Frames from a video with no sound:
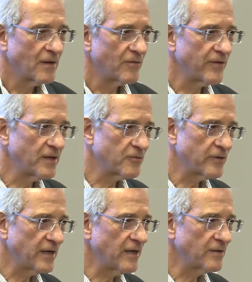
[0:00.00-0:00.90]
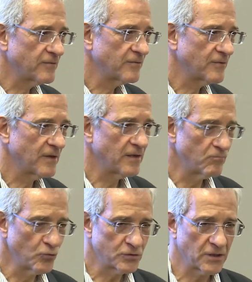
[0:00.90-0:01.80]
They create in
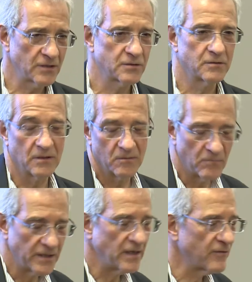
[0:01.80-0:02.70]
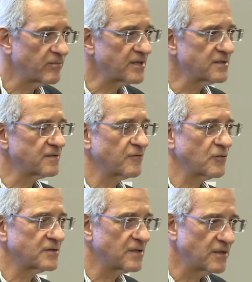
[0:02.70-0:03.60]
Buczacz and many other places, of
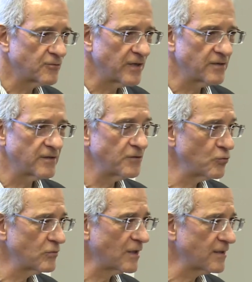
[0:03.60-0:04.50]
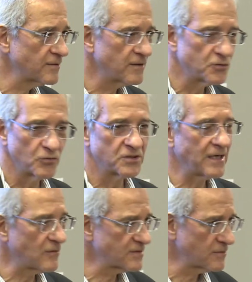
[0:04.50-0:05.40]
course, they create a Judenrat, a Jewish
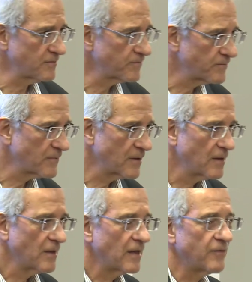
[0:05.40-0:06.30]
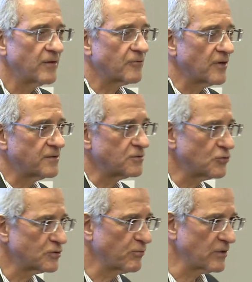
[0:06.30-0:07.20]
council, and they create a
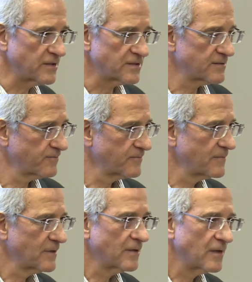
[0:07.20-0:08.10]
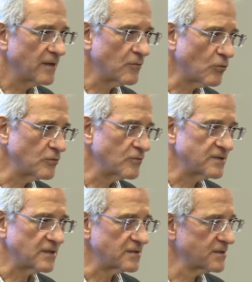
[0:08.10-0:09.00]
Jewish police, an
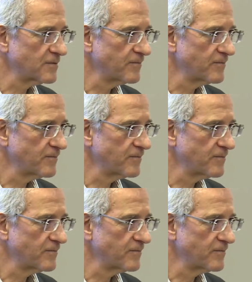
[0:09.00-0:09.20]
Ordnungsdienst.